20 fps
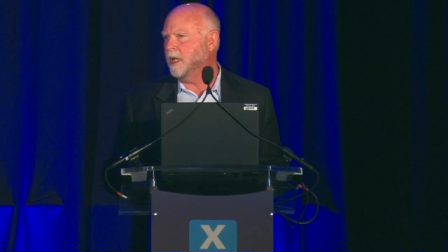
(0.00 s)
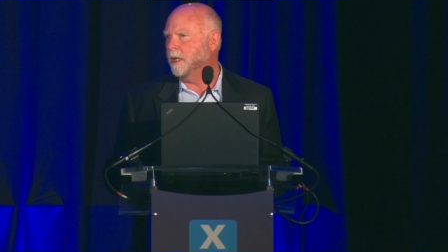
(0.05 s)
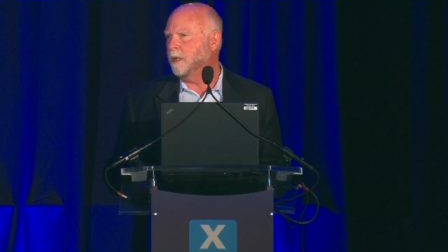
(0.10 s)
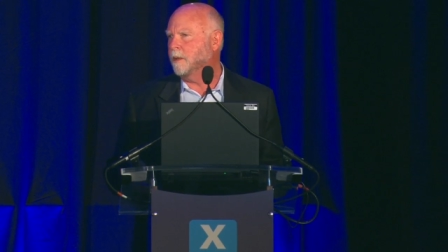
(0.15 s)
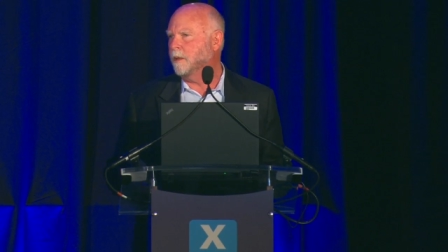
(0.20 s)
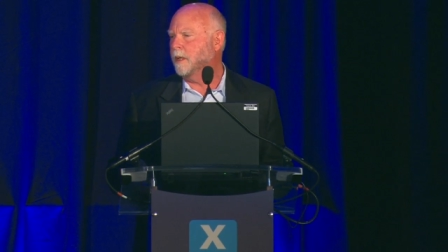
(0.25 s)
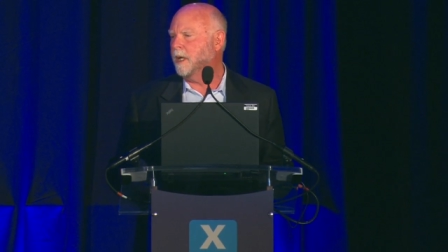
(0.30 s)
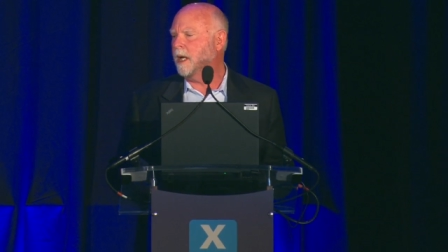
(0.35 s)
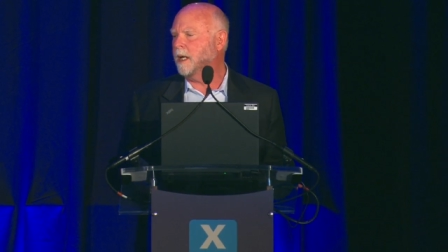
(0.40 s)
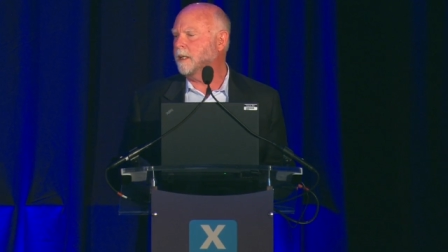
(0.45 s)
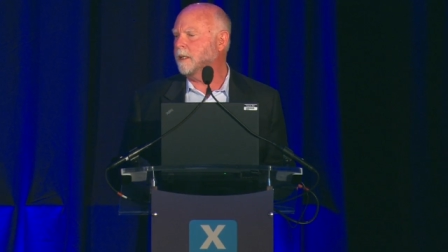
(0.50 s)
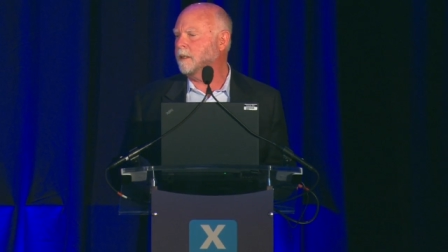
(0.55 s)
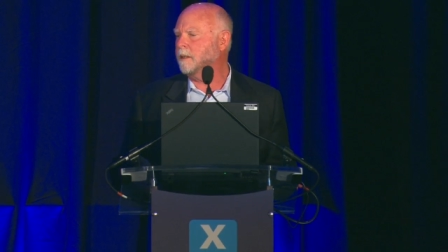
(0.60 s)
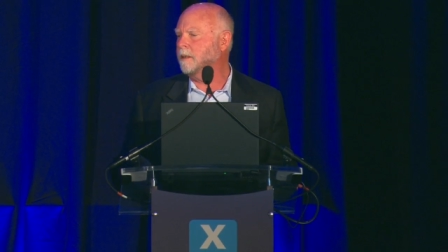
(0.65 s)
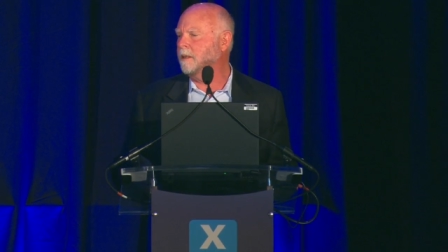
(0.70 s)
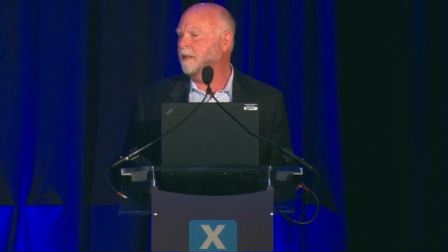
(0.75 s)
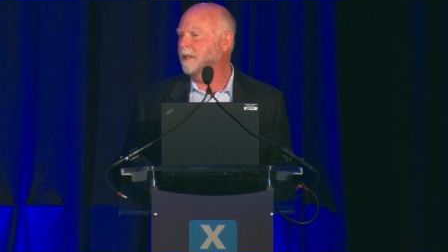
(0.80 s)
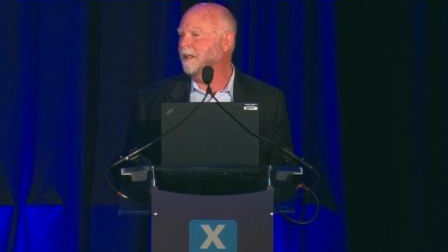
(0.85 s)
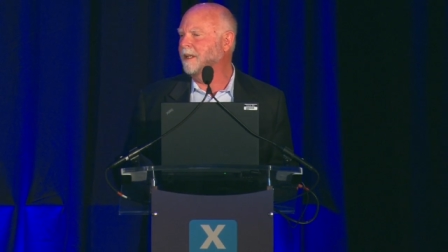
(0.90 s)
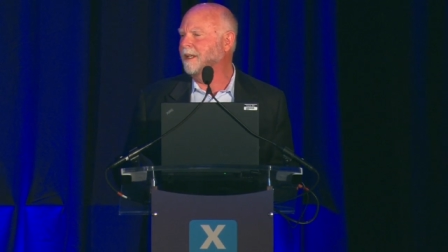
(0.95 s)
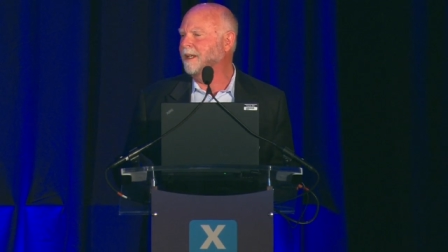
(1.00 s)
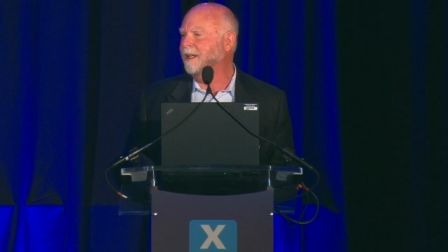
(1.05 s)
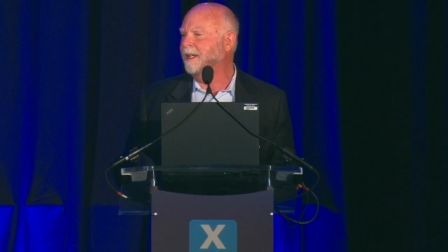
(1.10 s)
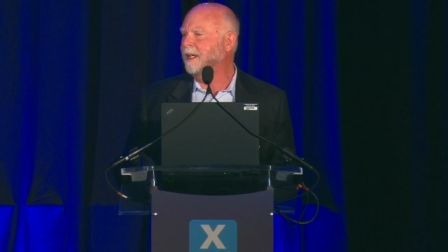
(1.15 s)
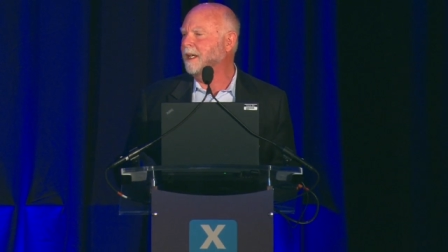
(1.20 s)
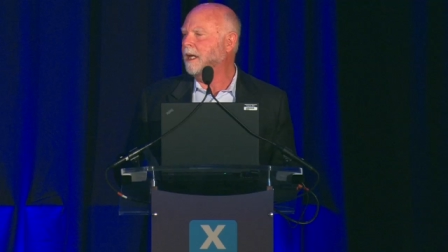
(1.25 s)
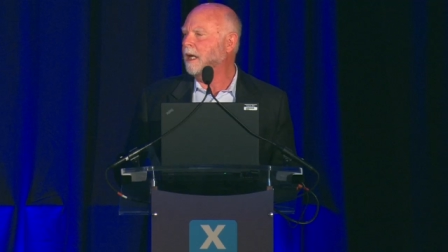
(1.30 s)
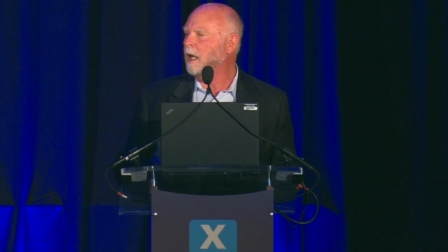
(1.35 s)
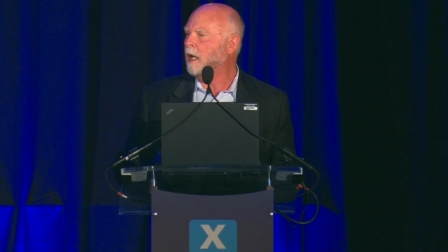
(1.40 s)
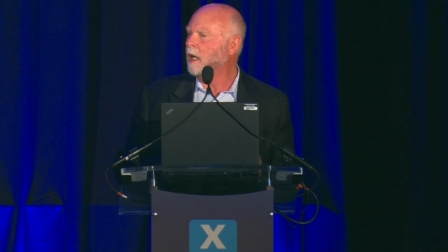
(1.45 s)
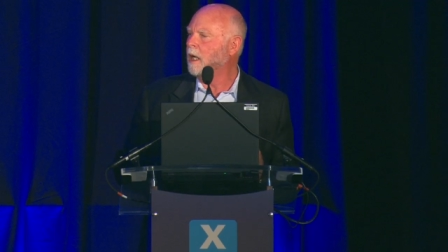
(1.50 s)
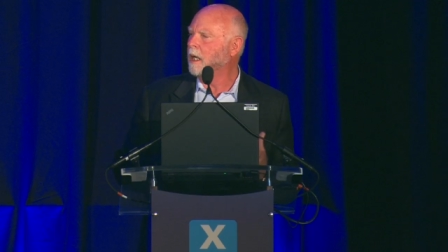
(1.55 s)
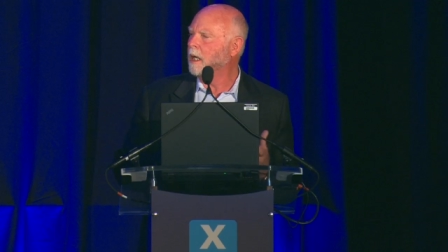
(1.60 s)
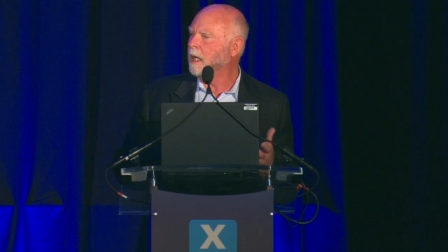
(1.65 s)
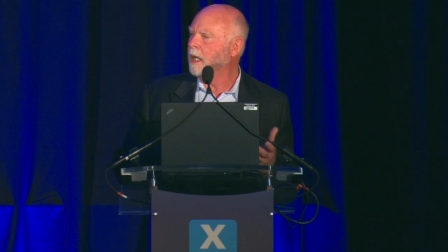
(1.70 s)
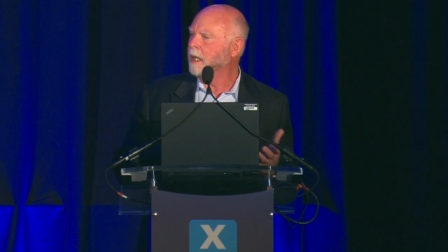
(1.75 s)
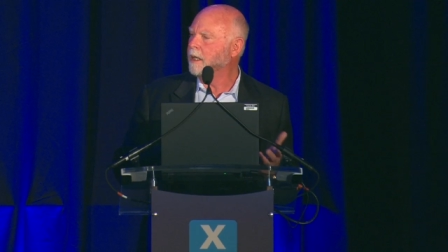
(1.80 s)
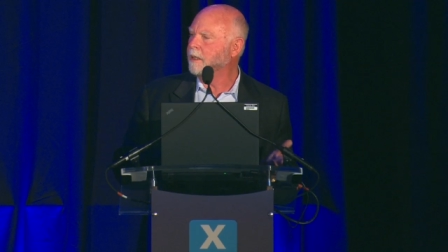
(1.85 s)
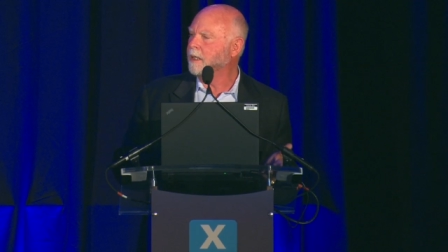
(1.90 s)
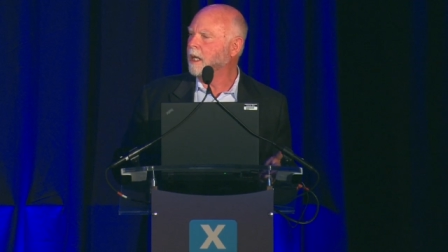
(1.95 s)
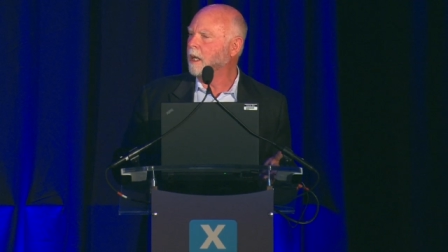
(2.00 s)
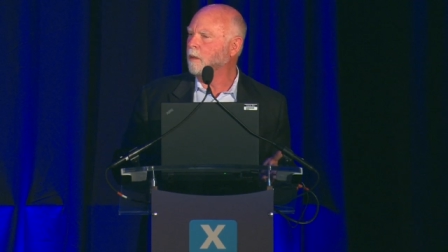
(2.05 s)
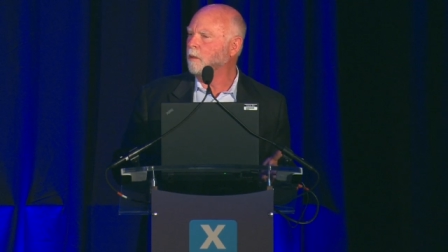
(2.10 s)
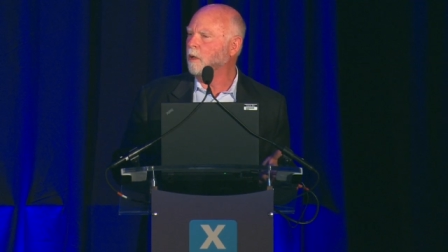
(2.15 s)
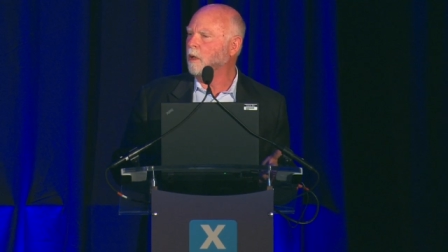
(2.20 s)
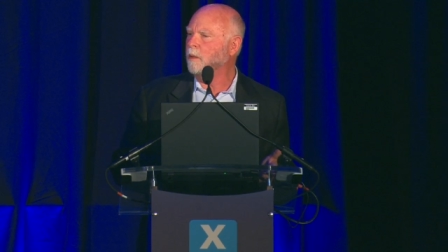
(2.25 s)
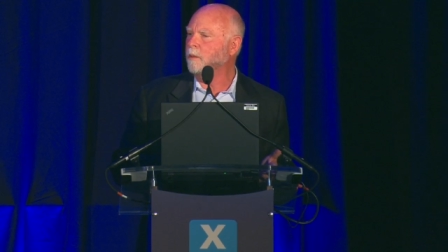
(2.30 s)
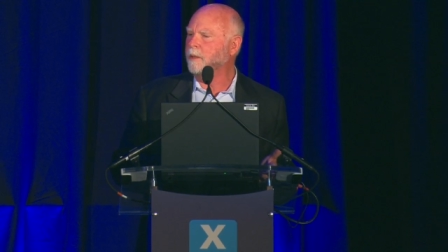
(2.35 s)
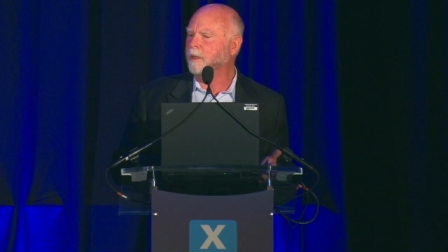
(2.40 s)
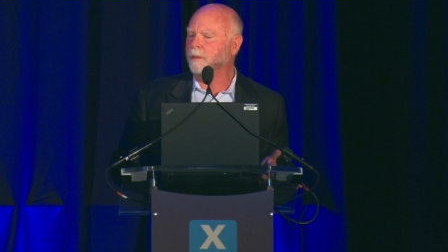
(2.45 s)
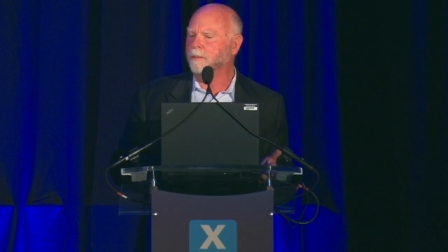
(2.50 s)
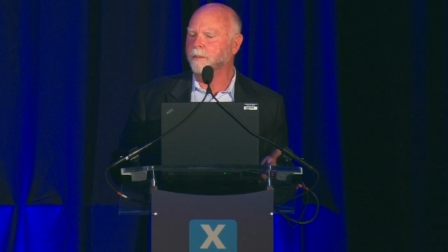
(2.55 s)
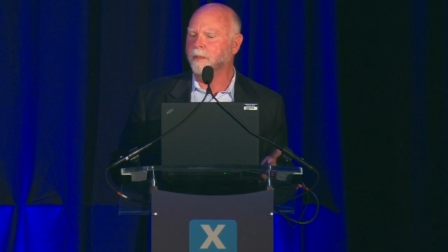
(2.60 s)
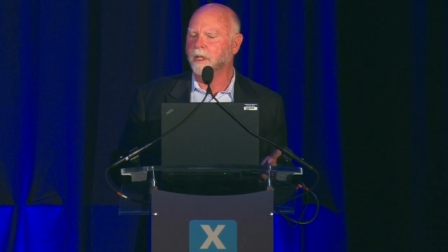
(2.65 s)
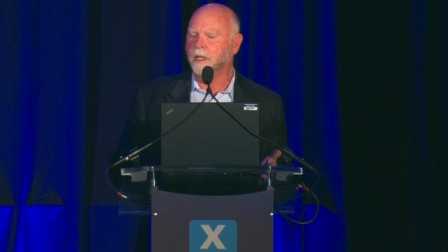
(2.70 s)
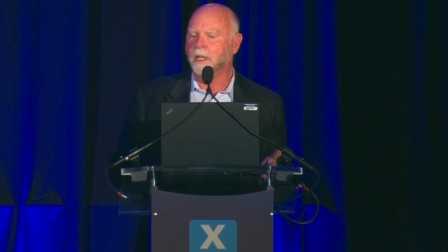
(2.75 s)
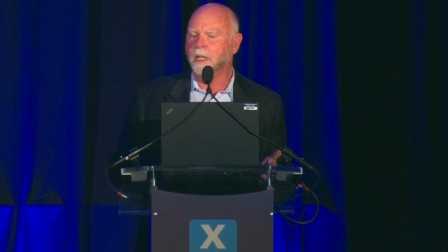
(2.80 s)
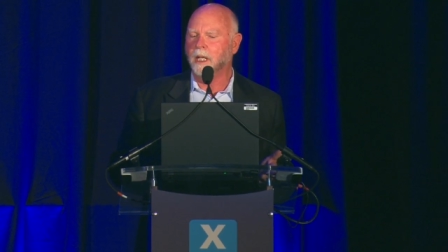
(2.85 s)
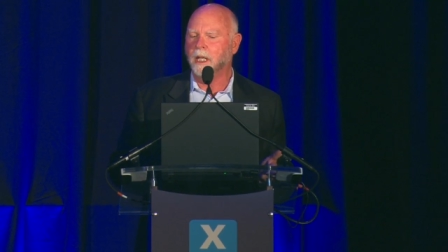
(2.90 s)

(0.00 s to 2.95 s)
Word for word: internet uh, and download them.